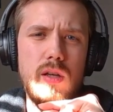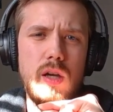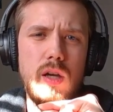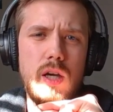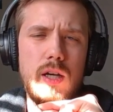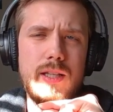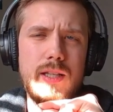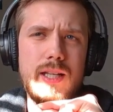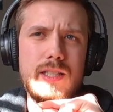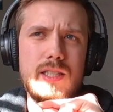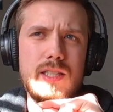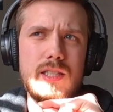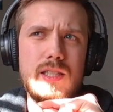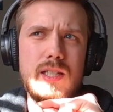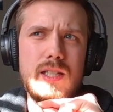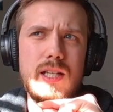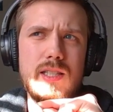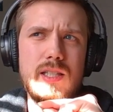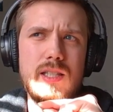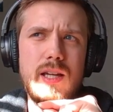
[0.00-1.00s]
That's
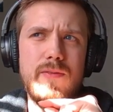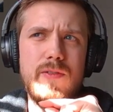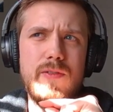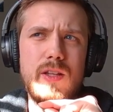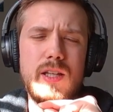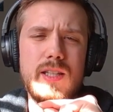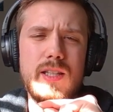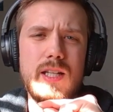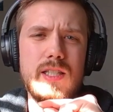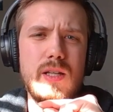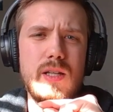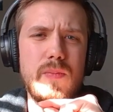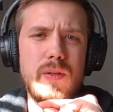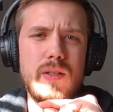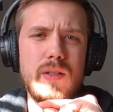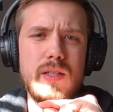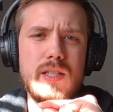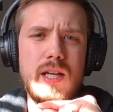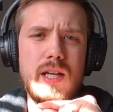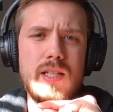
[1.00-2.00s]
I feel like that
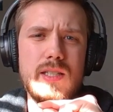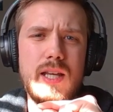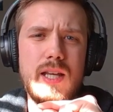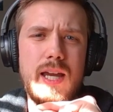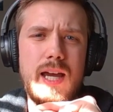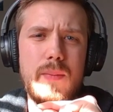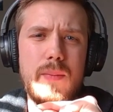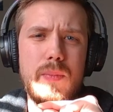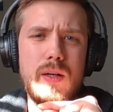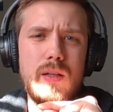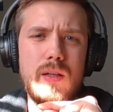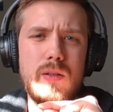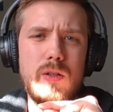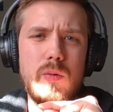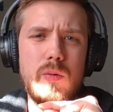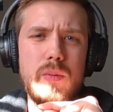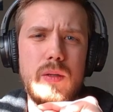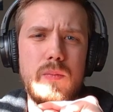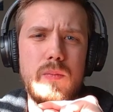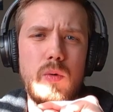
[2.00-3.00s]
typically tends to happen a
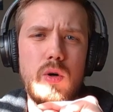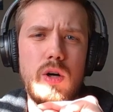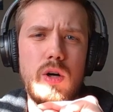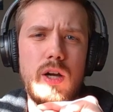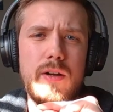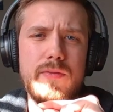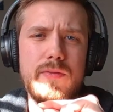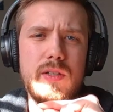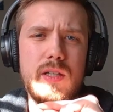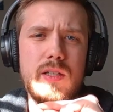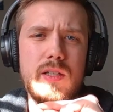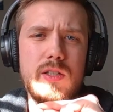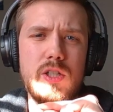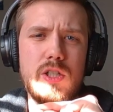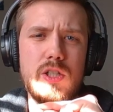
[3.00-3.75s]
little bit more often,